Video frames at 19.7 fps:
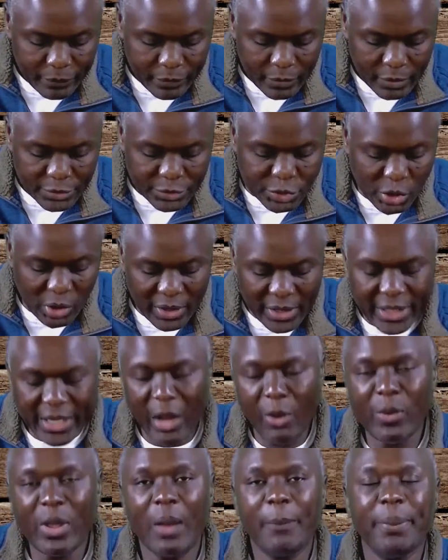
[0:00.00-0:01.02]
So here
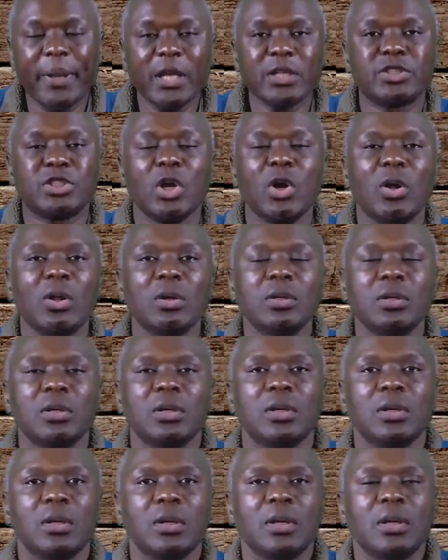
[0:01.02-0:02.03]
we are being told
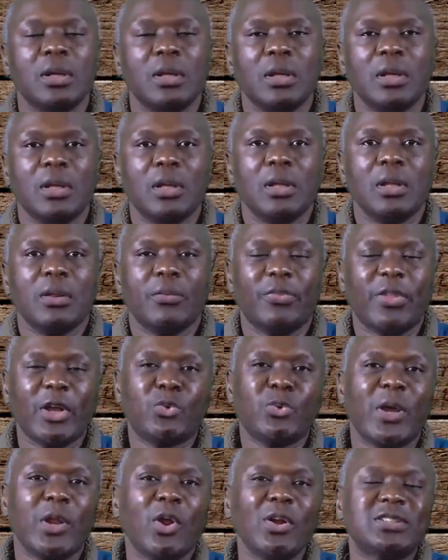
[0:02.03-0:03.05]
that
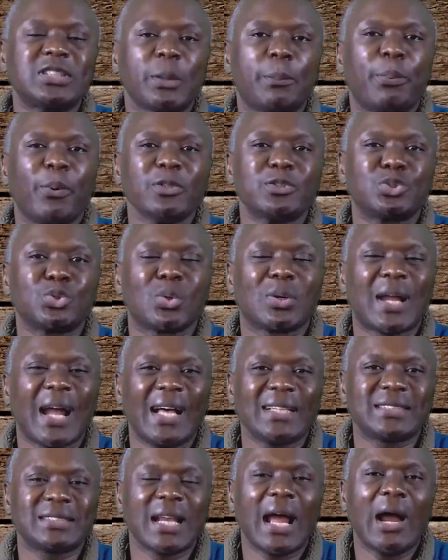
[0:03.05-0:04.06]
we are not supposed to
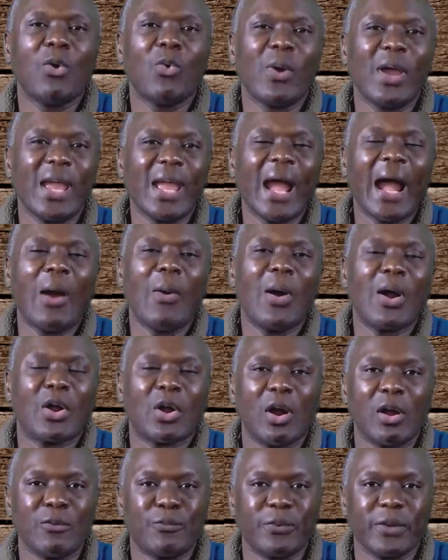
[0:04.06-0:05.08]
cast away our
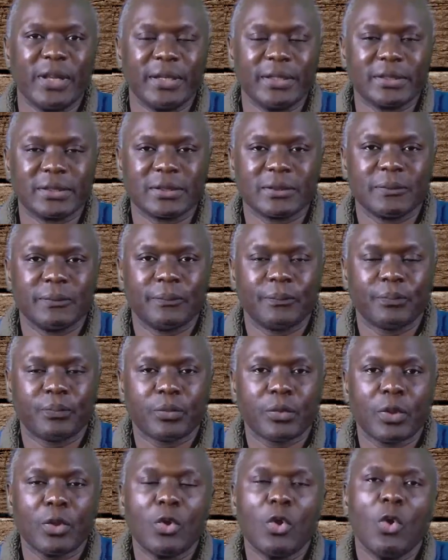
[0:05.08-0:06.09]
confidence.
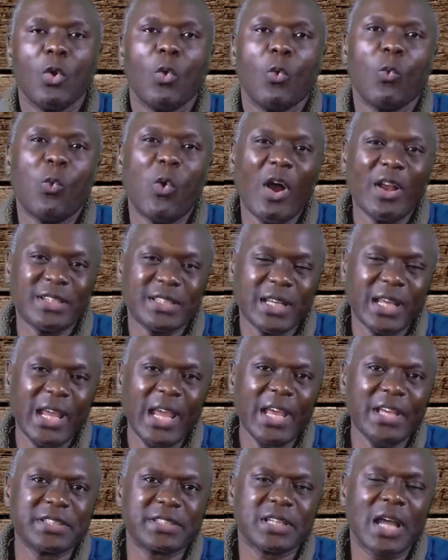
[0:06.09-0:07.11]
What
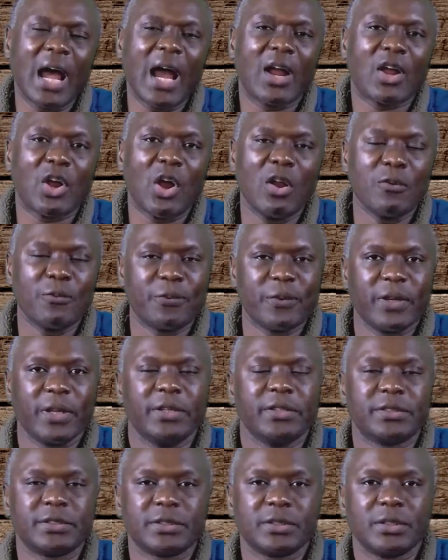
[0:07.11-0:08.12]
is a
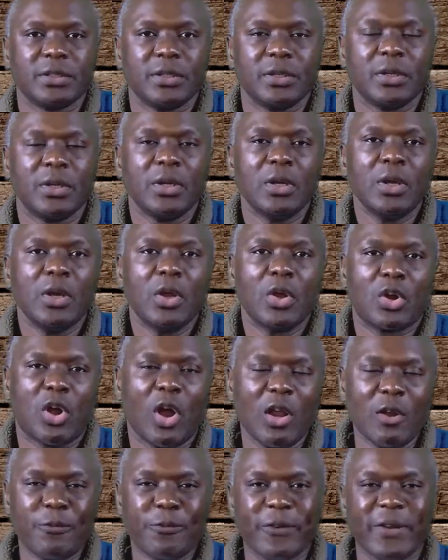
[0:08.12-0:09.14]
confidence?
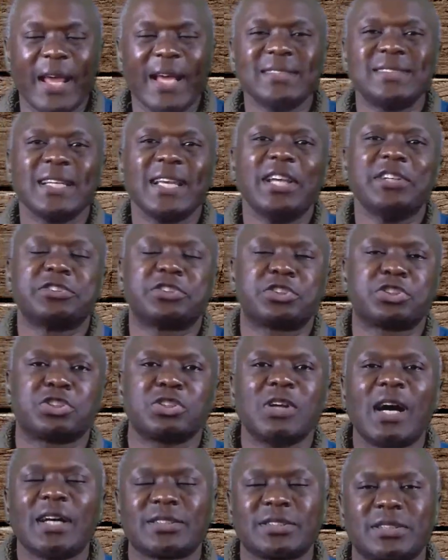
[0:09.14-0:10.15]
Confidence is
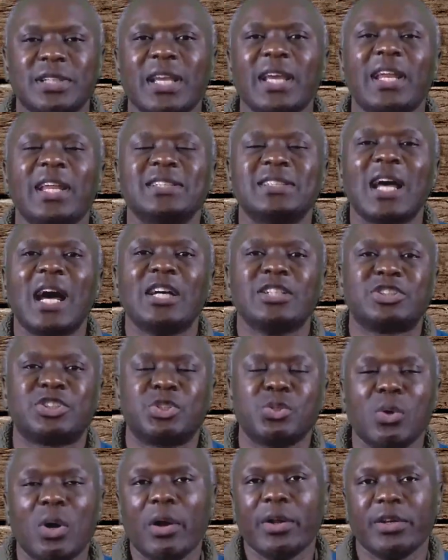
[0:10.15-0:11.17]
trust. It is a
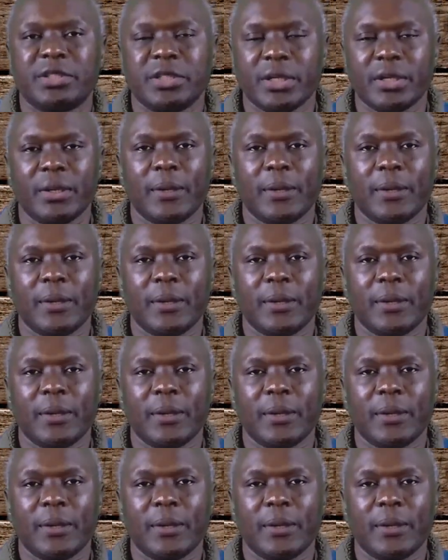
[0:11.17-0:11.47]
surety.